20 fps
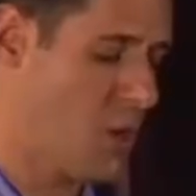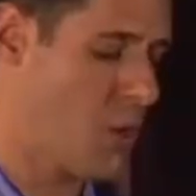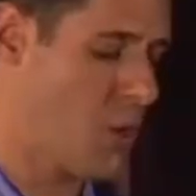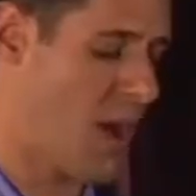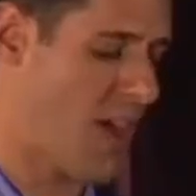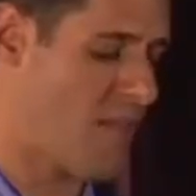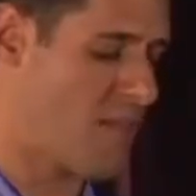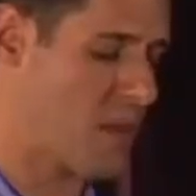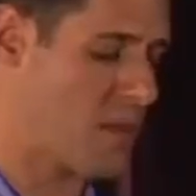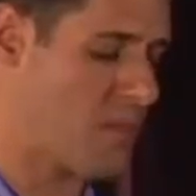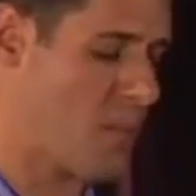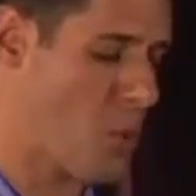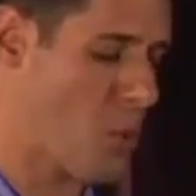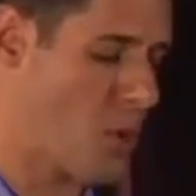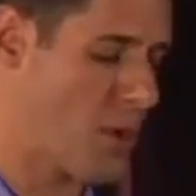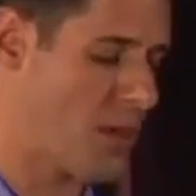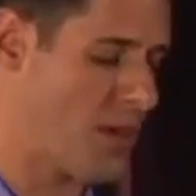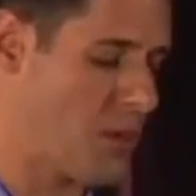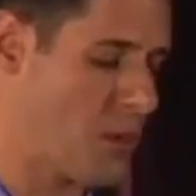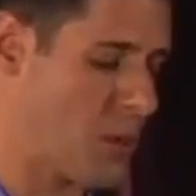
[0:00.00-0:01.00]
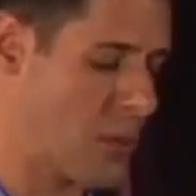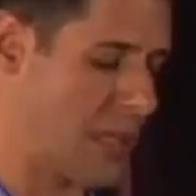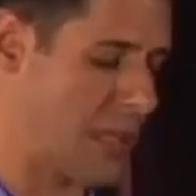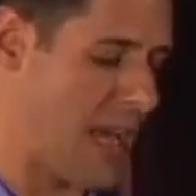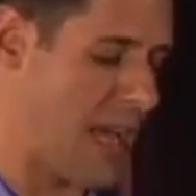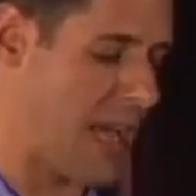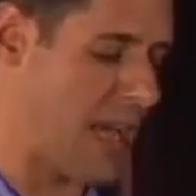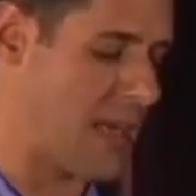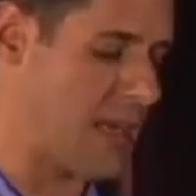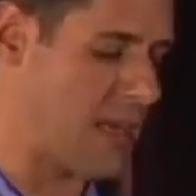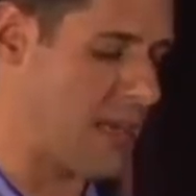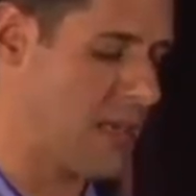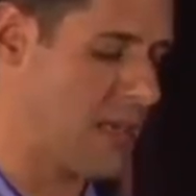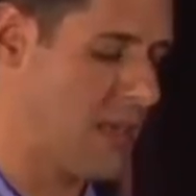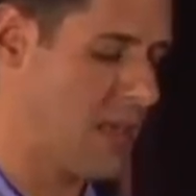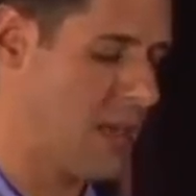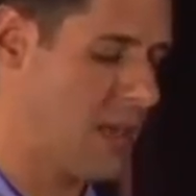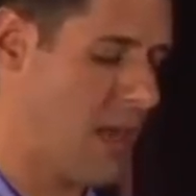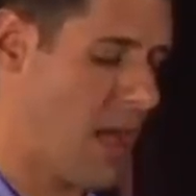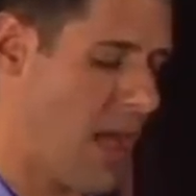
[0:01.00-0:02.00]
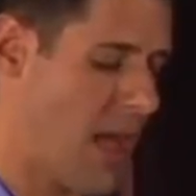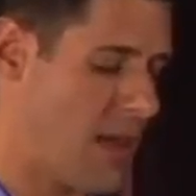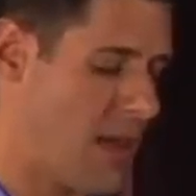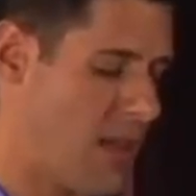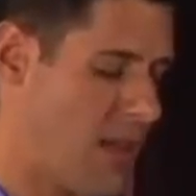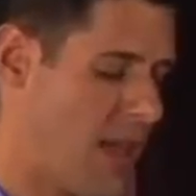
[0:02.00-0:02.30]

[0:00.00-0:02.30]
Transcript: who have been born in your land, and